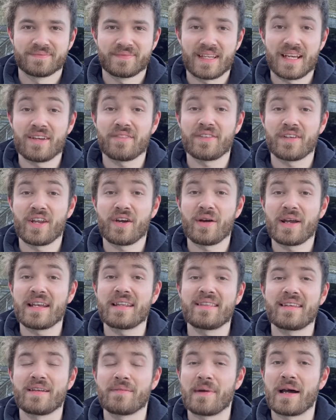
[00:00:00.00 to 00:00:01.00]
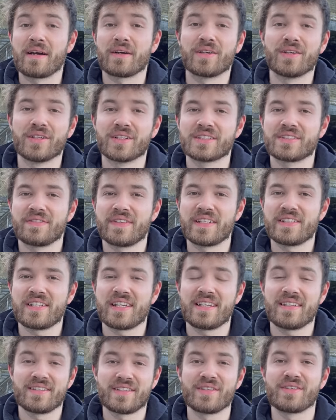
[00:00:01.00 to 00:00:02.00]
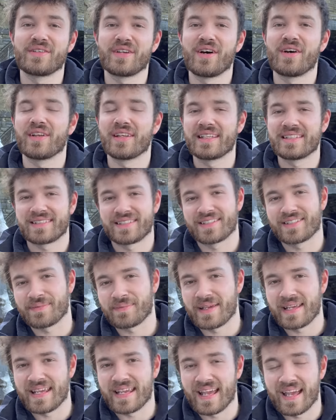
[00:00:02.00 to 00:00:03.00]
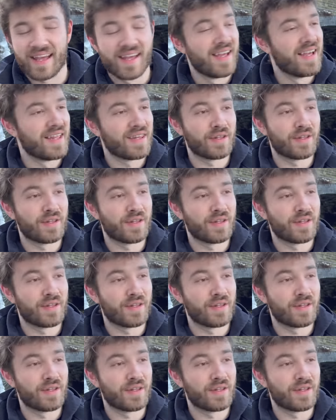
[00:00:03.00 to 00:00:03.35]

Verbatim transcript: Now, if you know anything about coarse fishing, do not listen to me here.